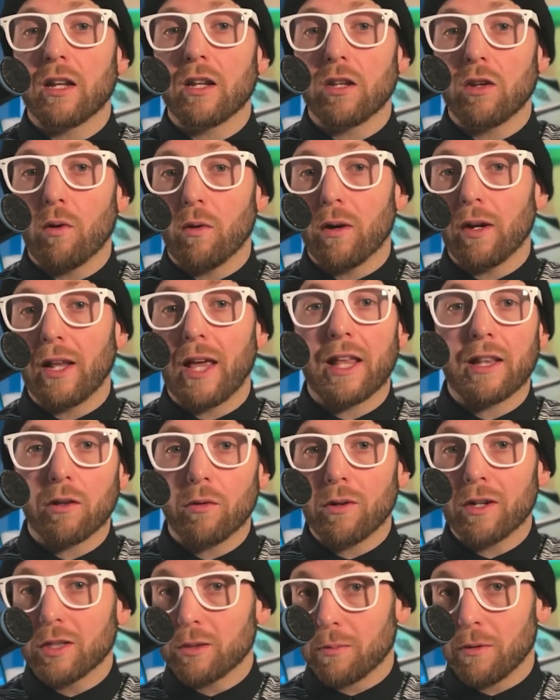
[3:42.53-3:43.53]
your
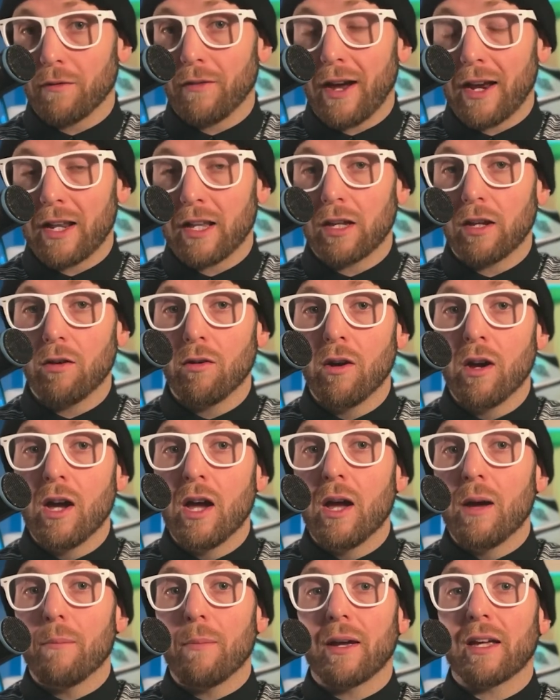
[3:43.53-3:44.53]
landlord is providing you
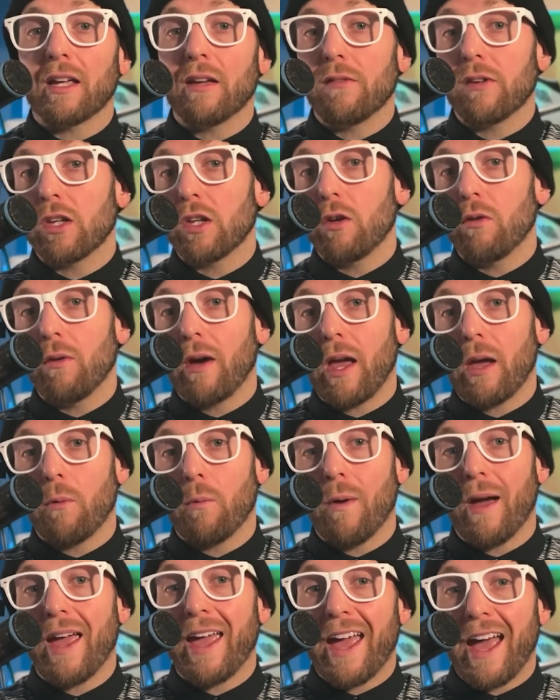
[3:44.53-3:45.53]
by giving you a
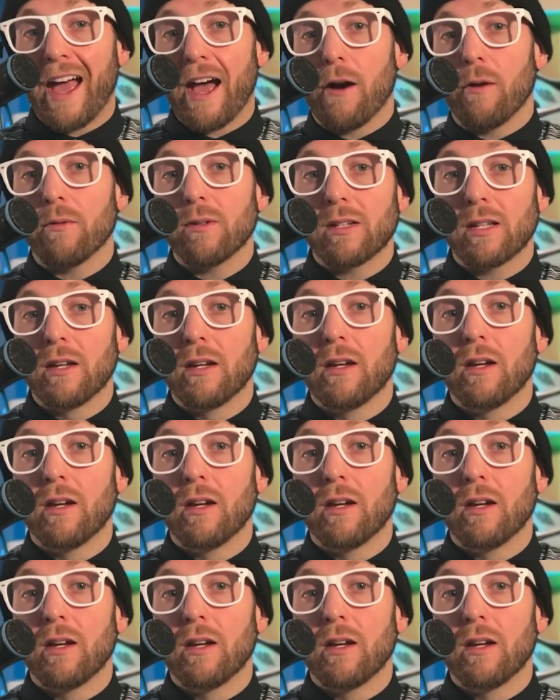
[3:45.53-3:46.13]
way out